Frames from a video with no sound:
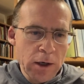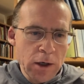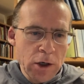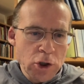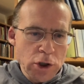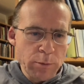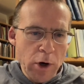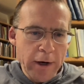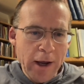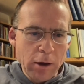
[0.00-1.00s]
She
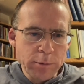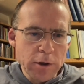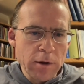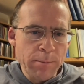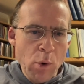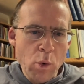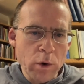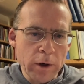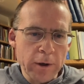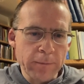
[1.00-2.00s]
brought help to the
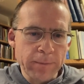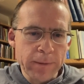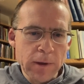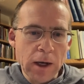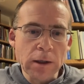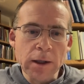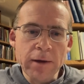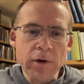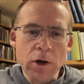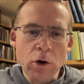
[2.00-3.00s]
poor, and
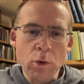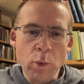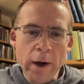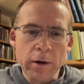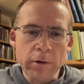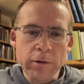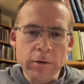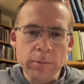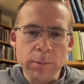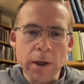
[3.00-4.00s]
leaving her wealth,
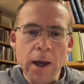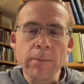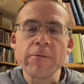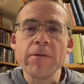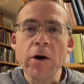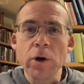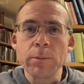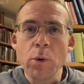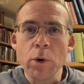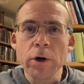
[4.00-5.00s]
became very
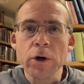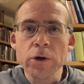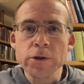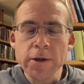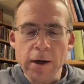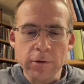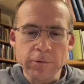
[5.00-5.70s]
poor herself.